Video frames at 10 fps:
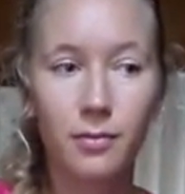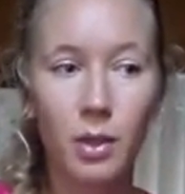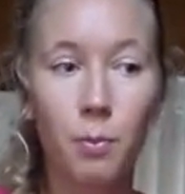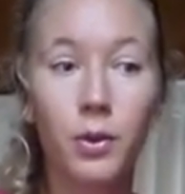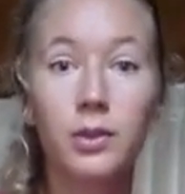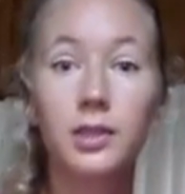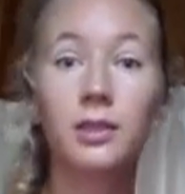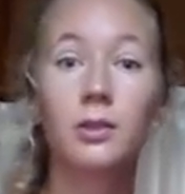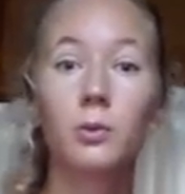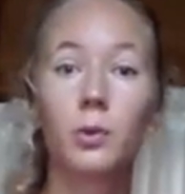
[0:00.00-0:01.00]
The
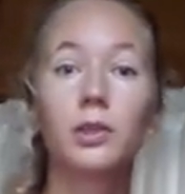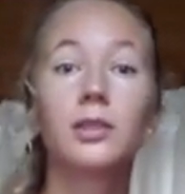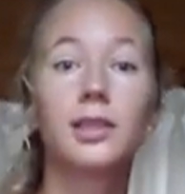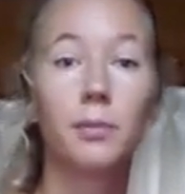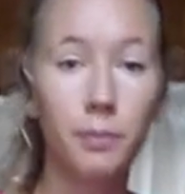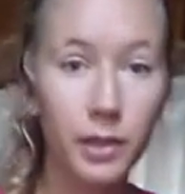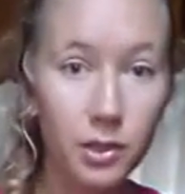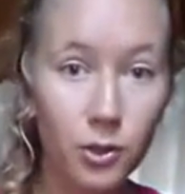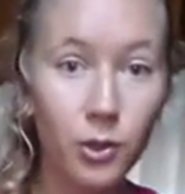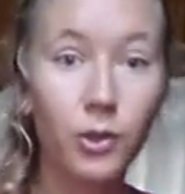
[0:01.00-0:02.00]
person will
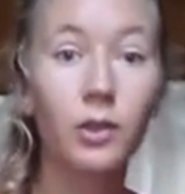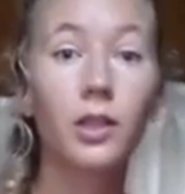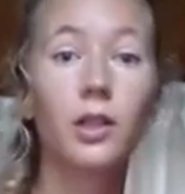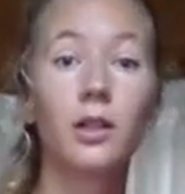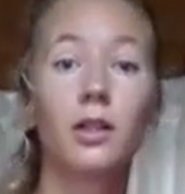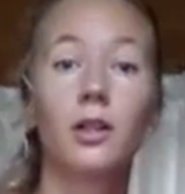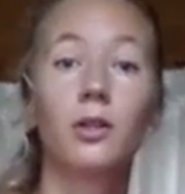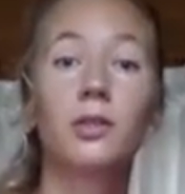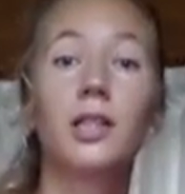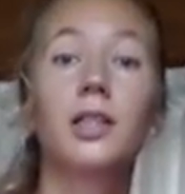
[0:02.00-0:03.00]
submit to you,
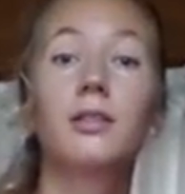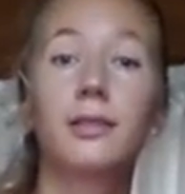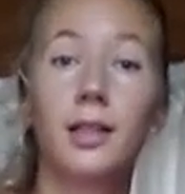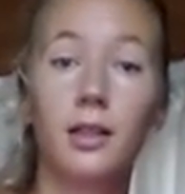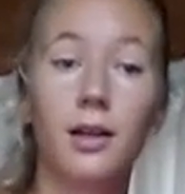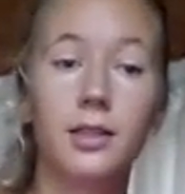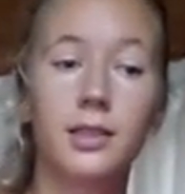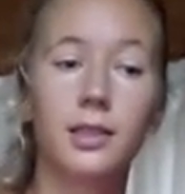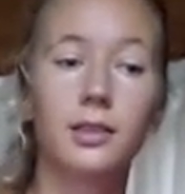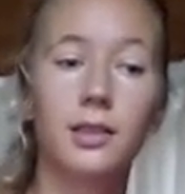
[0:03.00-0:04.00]
only
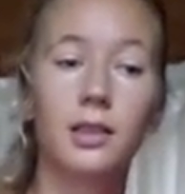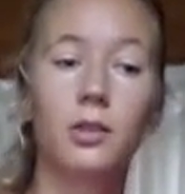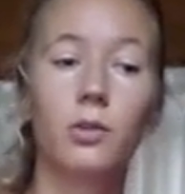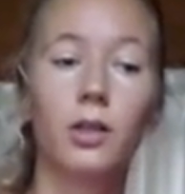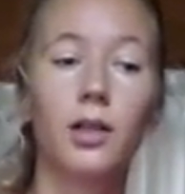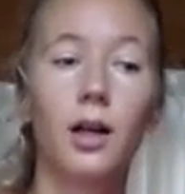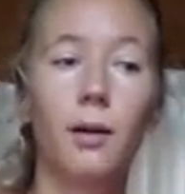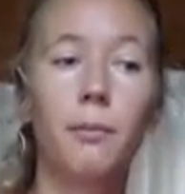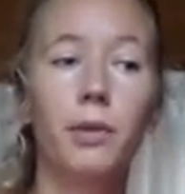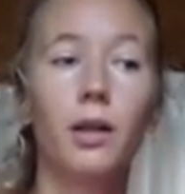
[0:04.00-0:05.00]
realizing that you are
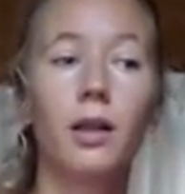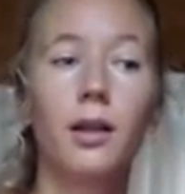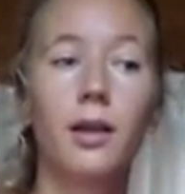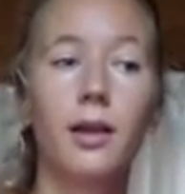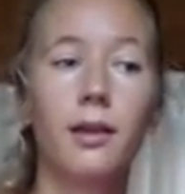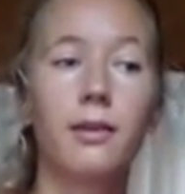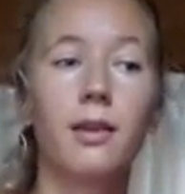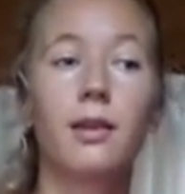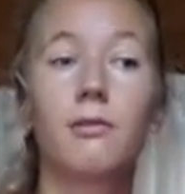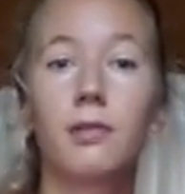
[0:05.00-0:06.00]
humble and
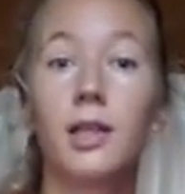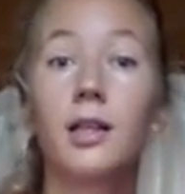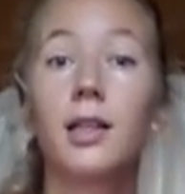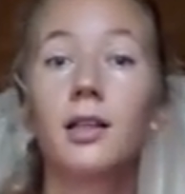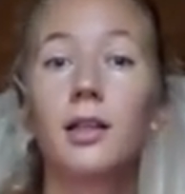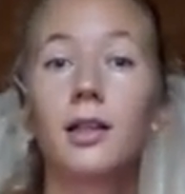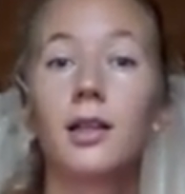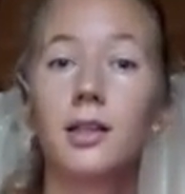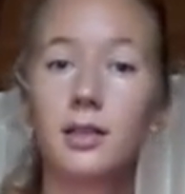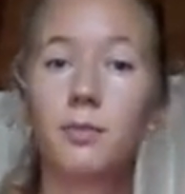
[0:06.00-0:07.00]
that really
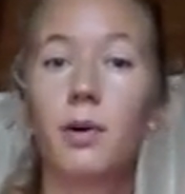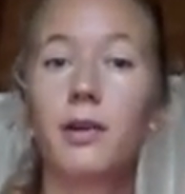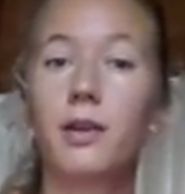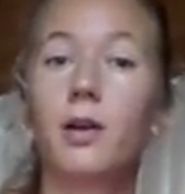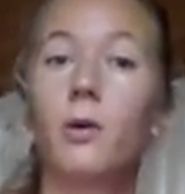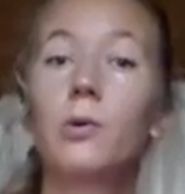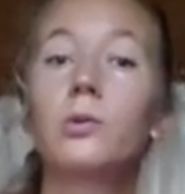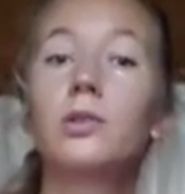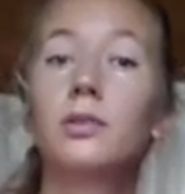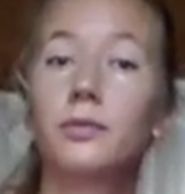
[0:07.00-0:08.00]
it's by their
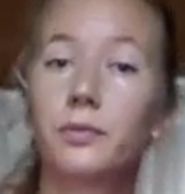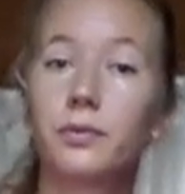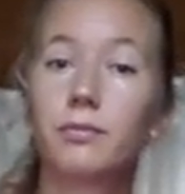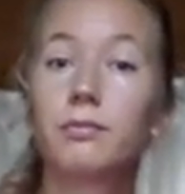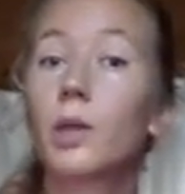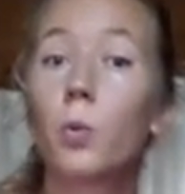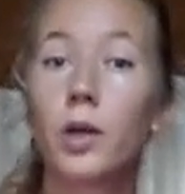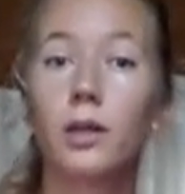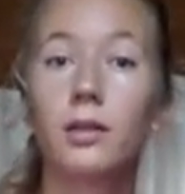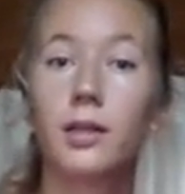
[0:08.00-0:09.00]
own
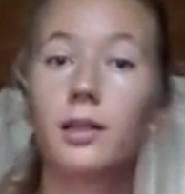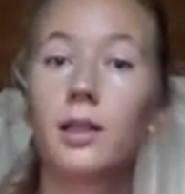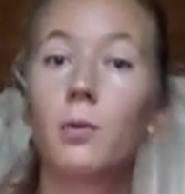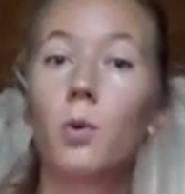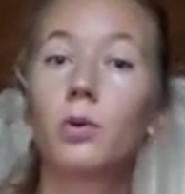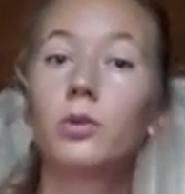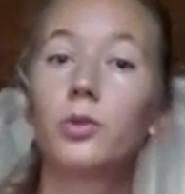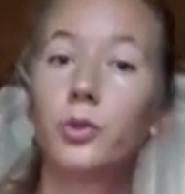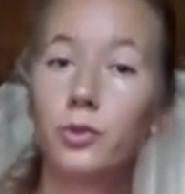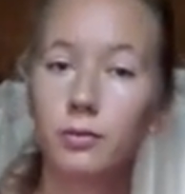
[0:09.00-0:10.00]
will that they want
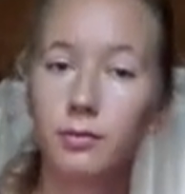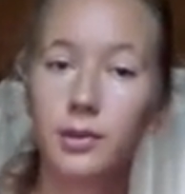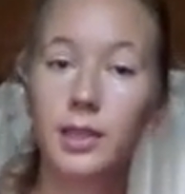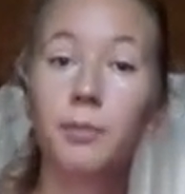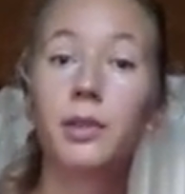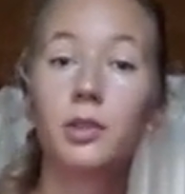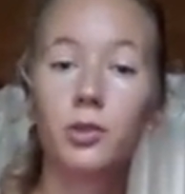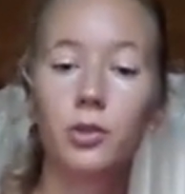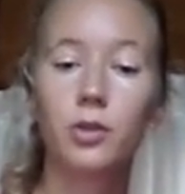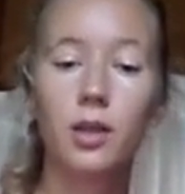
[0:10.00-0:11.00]
to submit
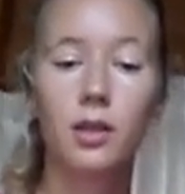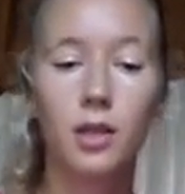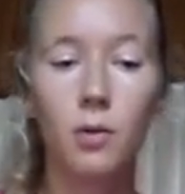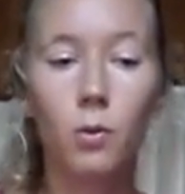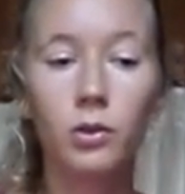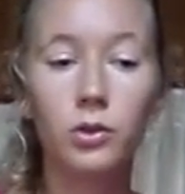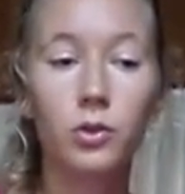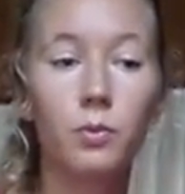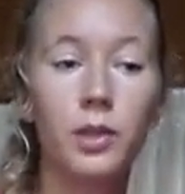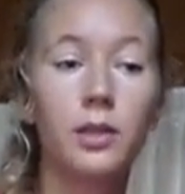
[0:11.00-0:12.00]
to you, that they want
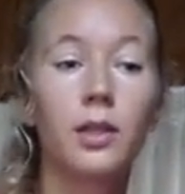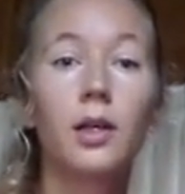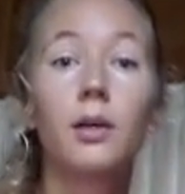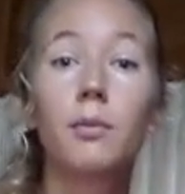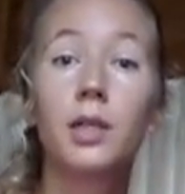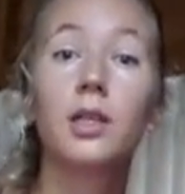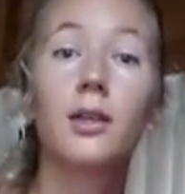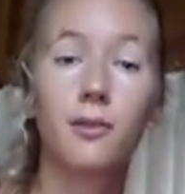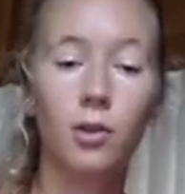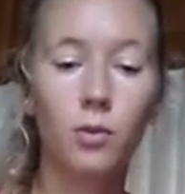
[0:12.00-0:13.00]
to be
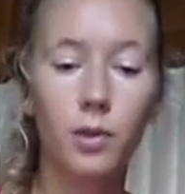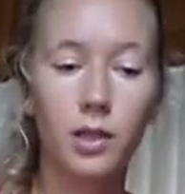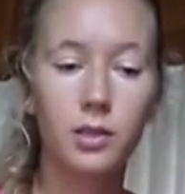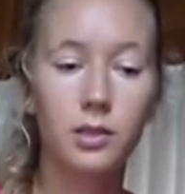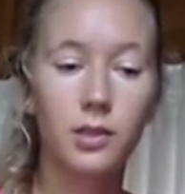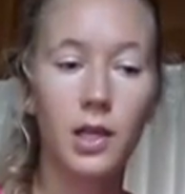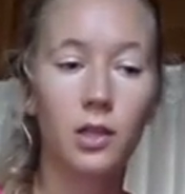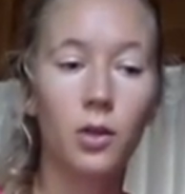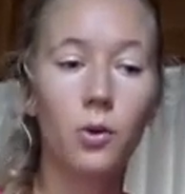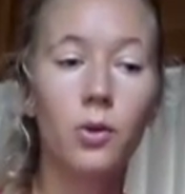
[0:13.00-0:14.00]
beneath you because they
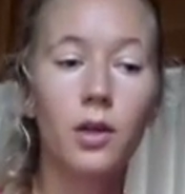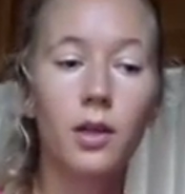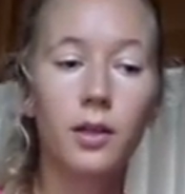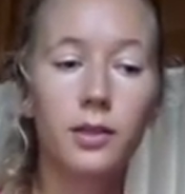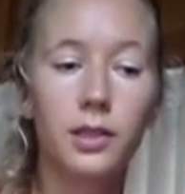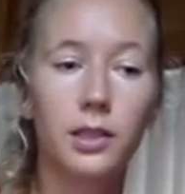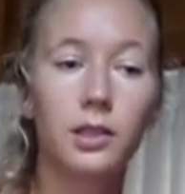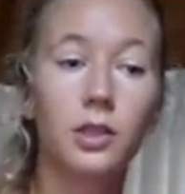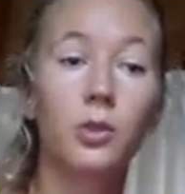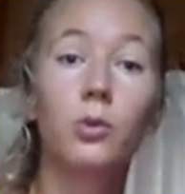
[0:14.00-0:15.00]
know that
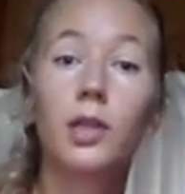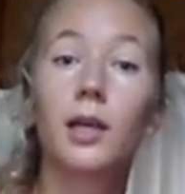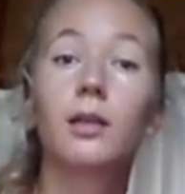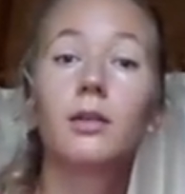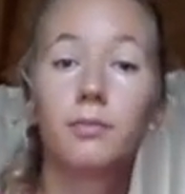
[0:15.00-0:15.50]
you can